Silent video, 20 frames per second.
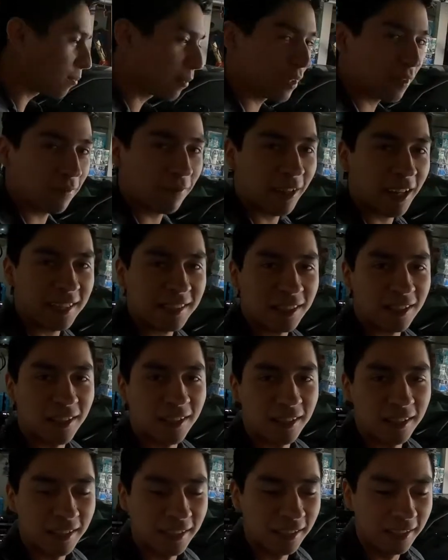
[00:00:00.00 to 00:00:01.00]
to be a fast
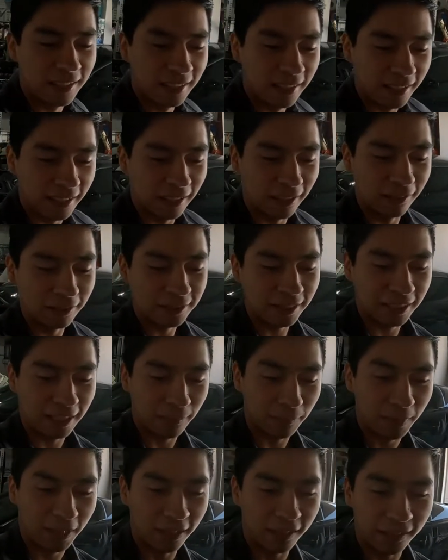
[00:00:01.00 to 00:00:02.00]
car, and it looks like
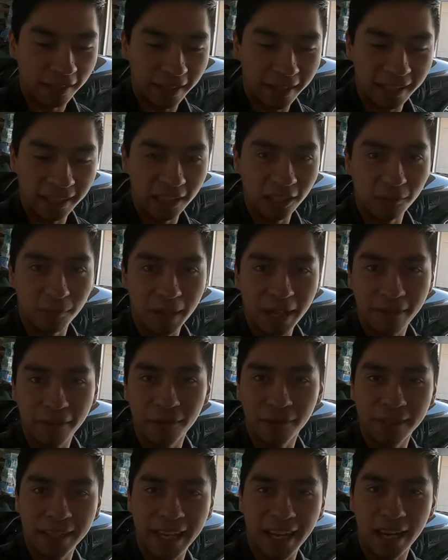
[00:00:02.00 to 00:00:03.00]
I'm gonna end up
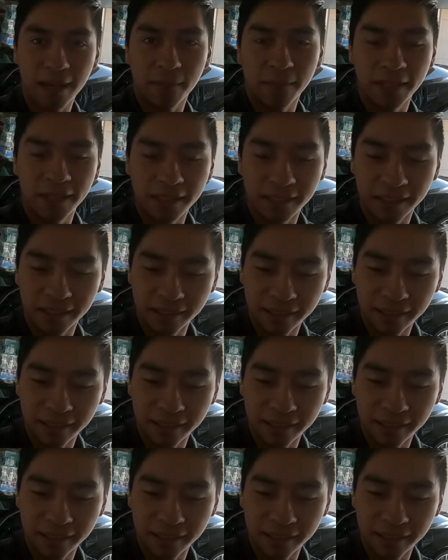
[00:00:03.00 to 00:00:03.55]
having to cam it.